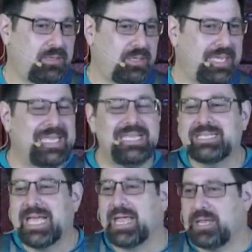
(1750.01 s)
He's
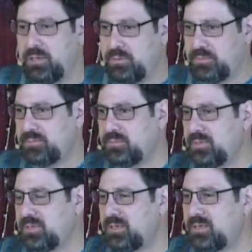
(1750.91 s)
got you.
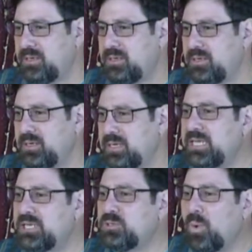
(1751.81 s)

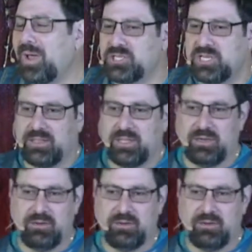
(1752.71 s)
He's watching there.